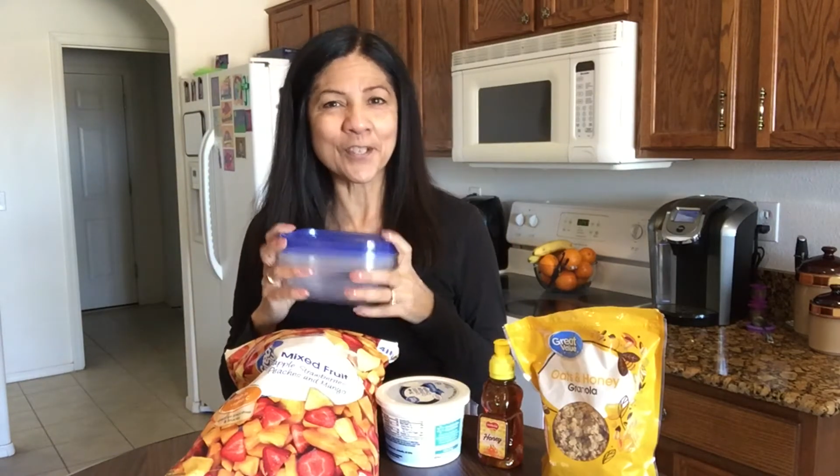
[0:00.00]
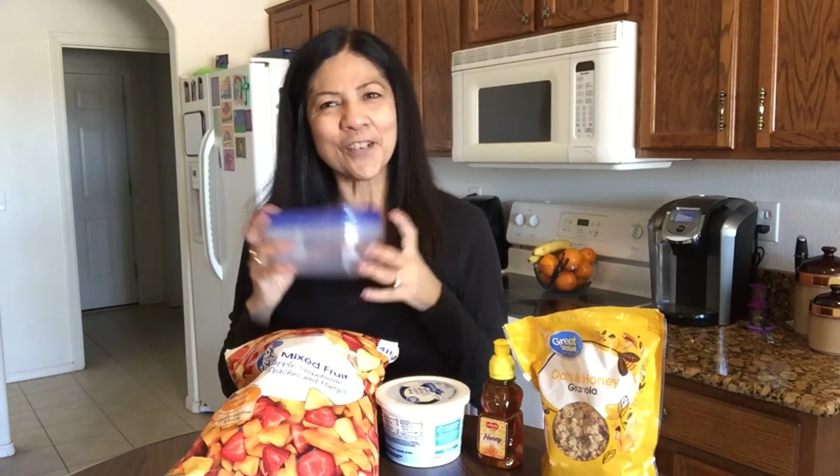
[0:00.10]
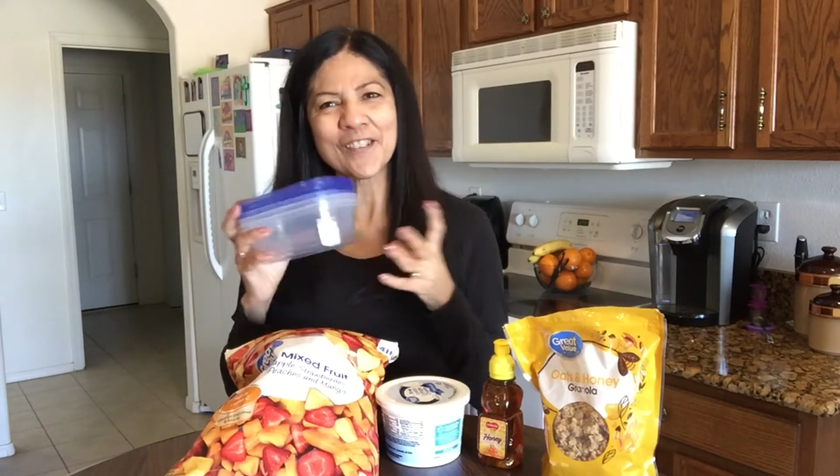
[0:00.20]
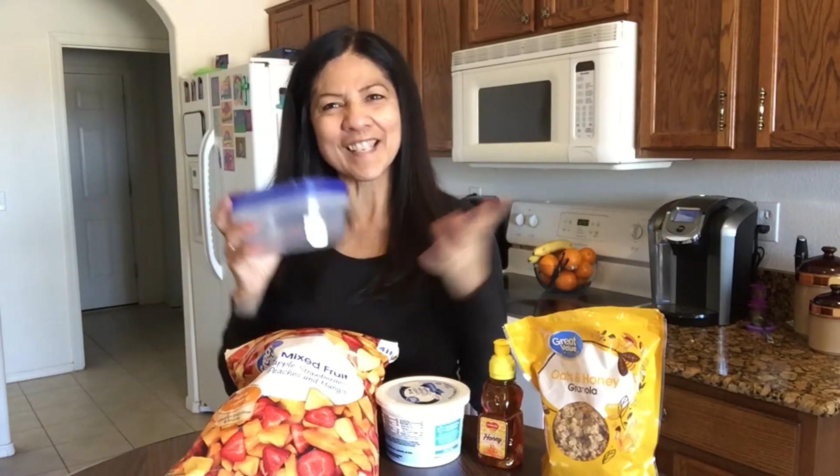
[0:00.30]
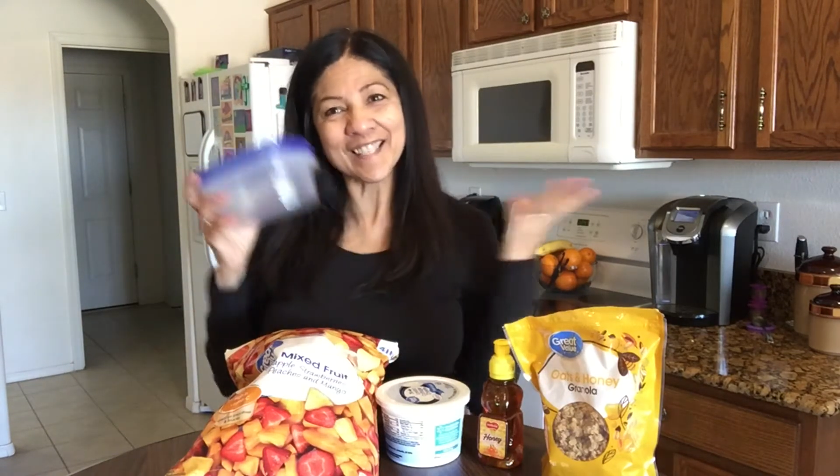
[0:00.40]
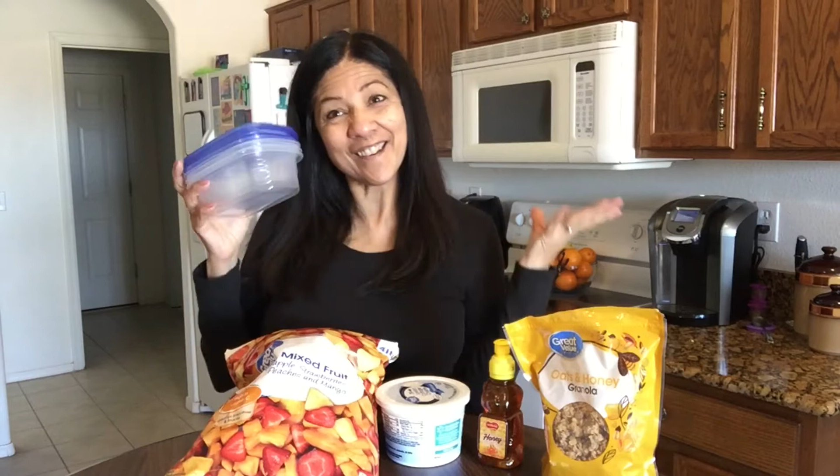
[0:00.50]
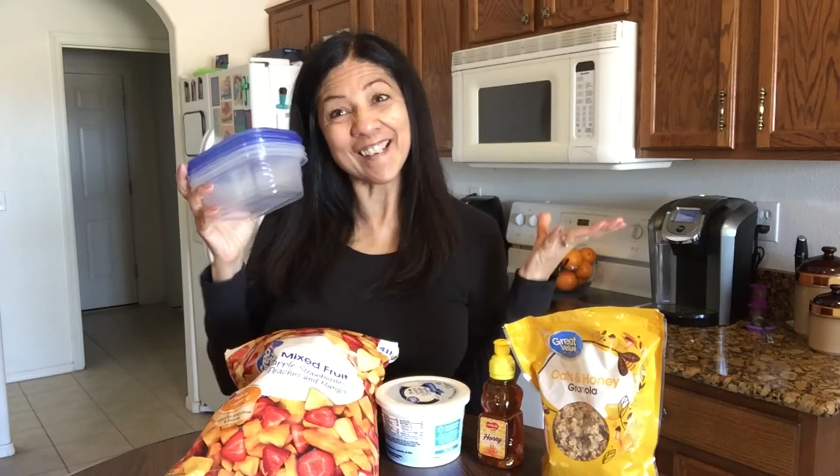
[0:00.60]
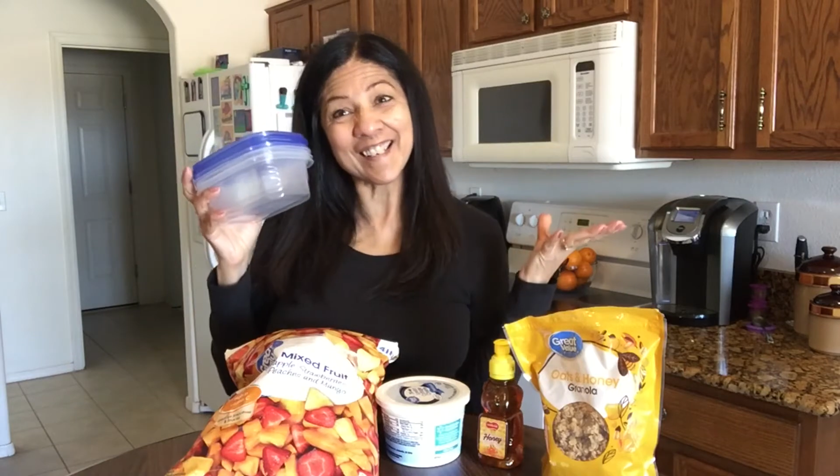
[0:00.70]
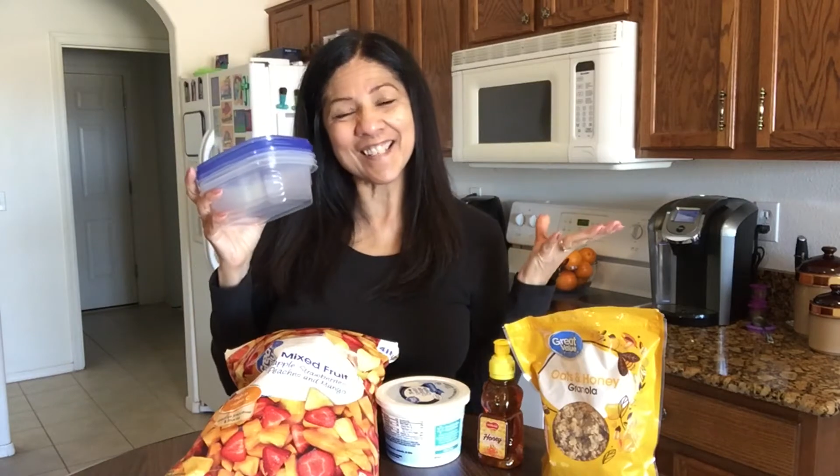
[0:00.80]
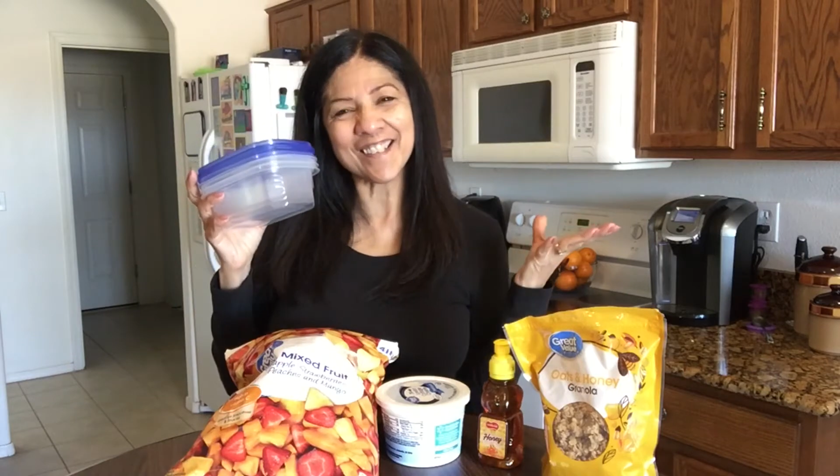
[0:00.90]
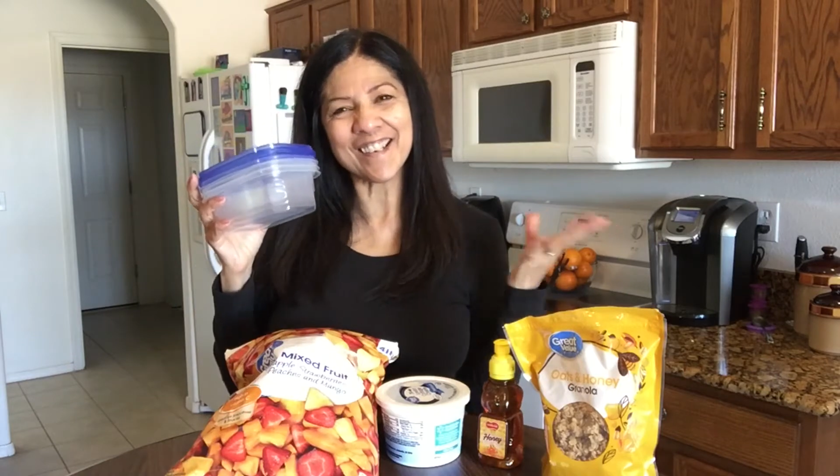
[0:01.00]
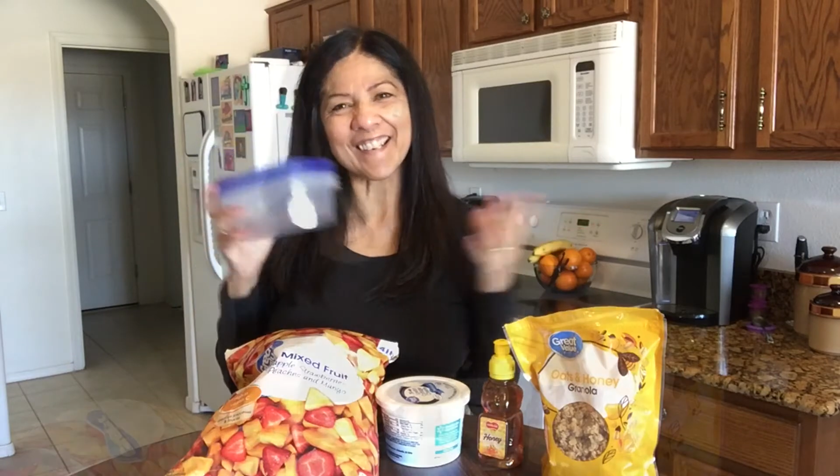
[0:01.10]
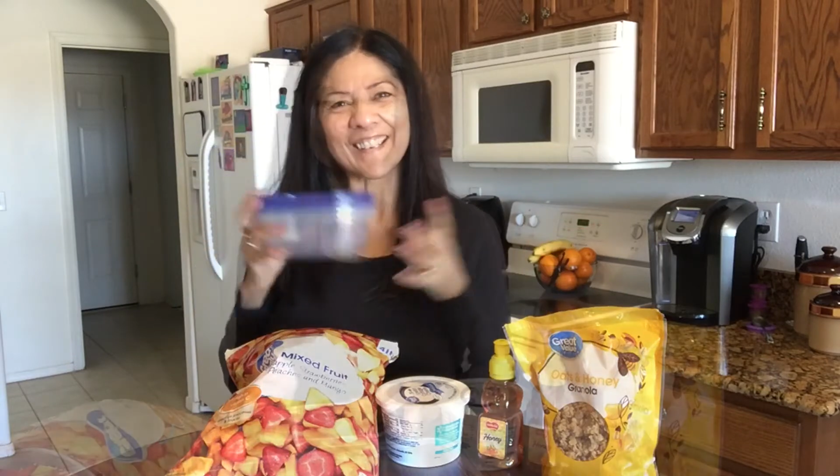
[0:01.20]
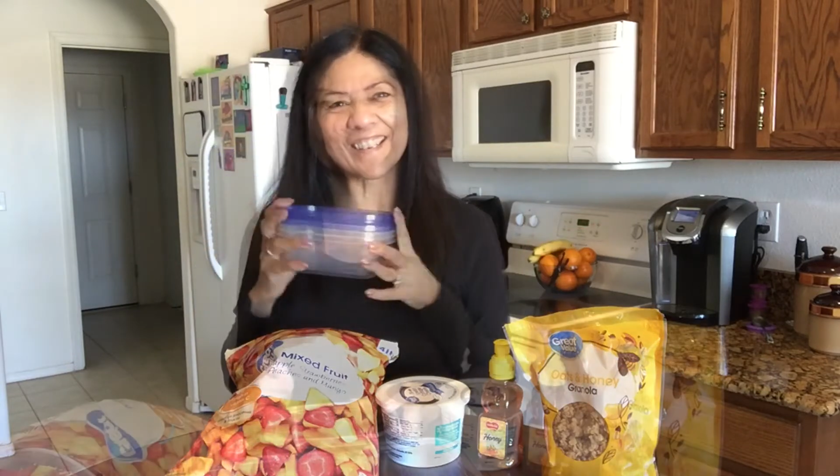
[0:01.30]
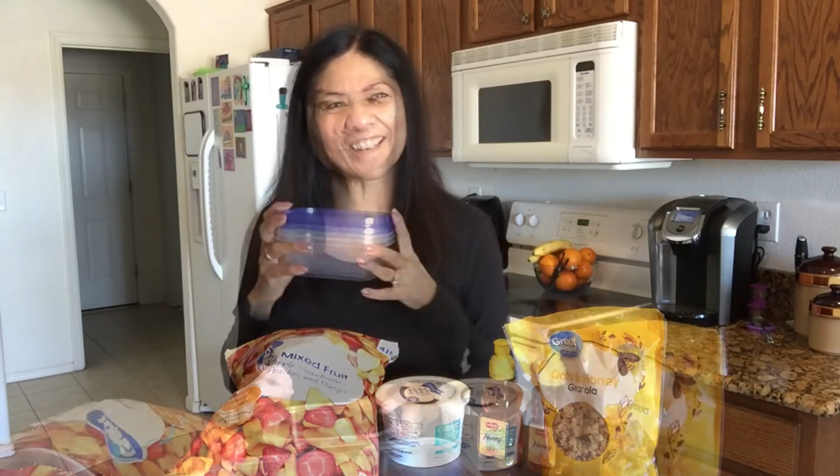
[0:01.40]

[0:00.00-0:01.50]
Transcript: So let's go ahead and get started.